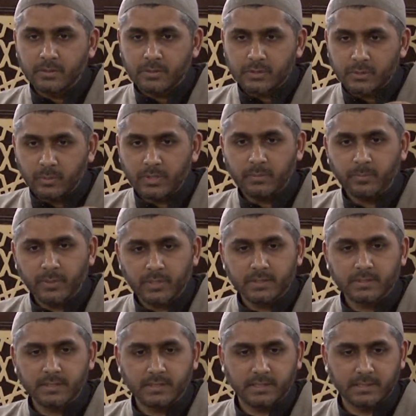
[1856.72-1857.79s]
So, when a
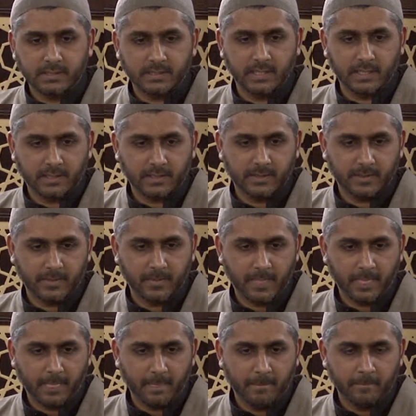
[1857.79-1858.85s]
person is sick,
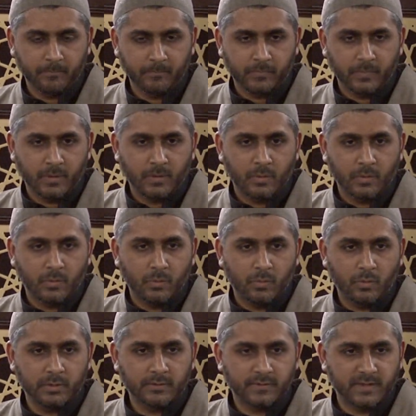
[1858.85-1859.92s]

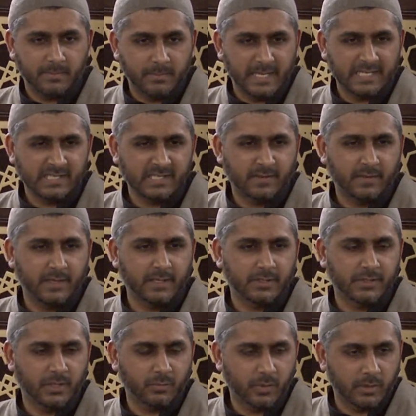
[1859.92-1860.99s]
one of the best things
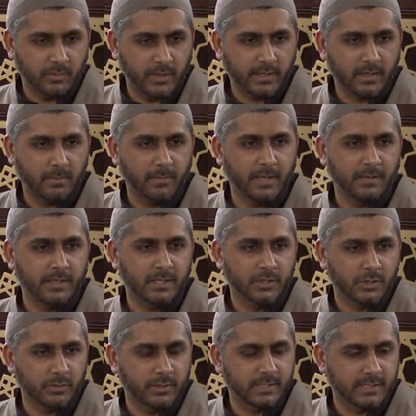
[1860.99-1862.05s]
that were recommended
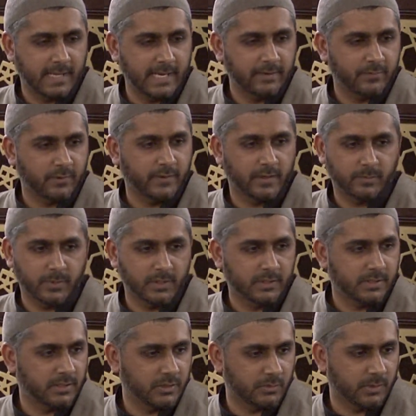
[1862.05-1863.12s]
to recite for that person is